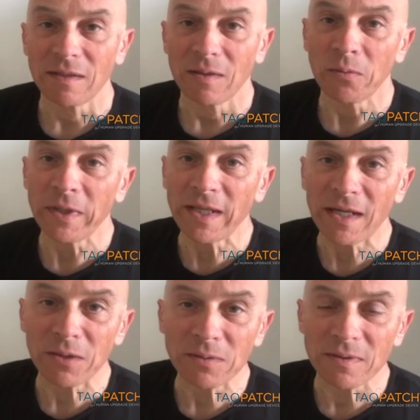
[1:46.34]

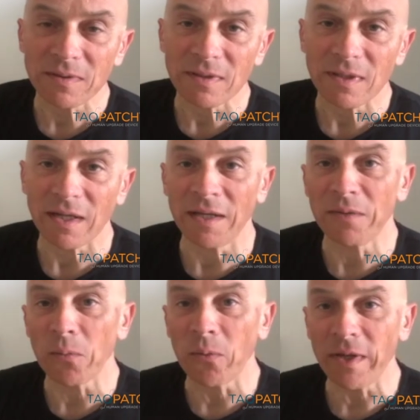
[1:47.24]
without
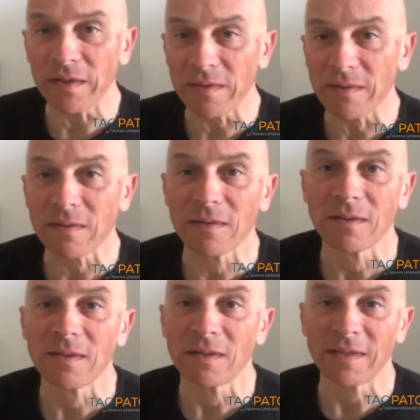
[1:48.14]
and with
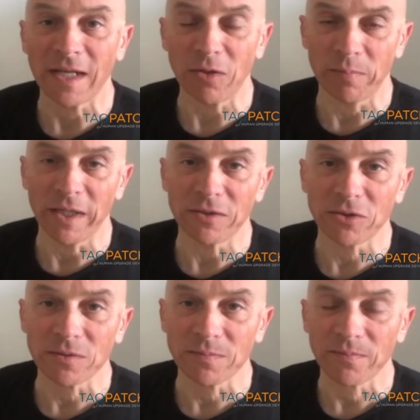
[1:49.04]

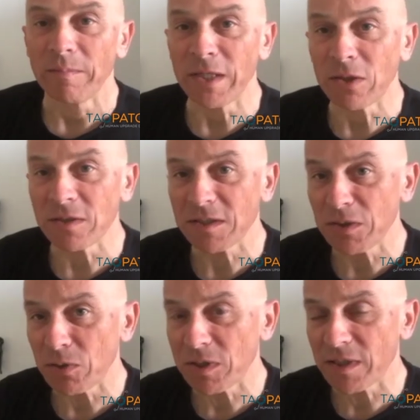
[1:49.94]
Taopatch. Because
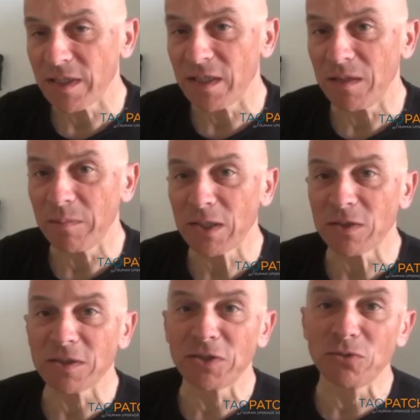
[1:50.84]
indoor training,
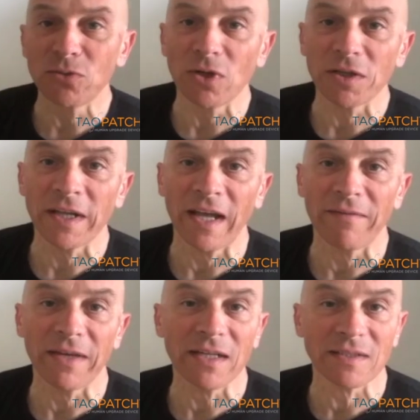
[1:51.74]
because you do not
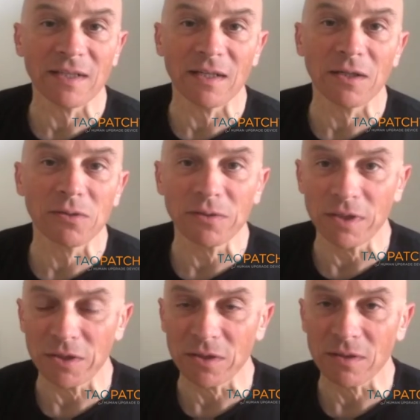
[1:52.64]
have external
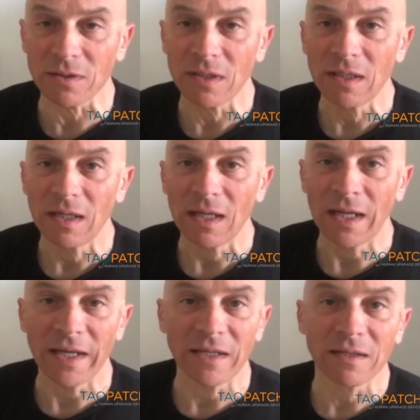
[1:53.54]
condition
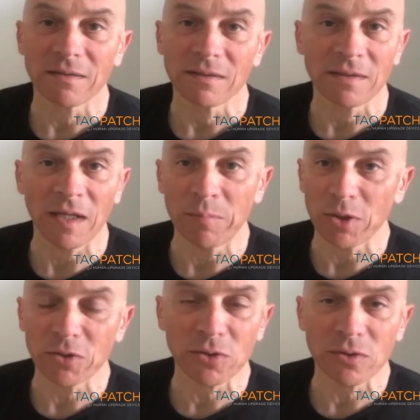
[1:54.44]
like
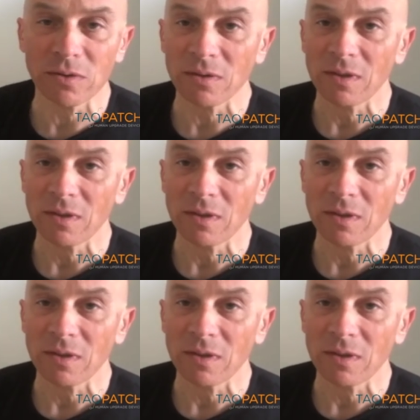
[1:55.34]
temperature,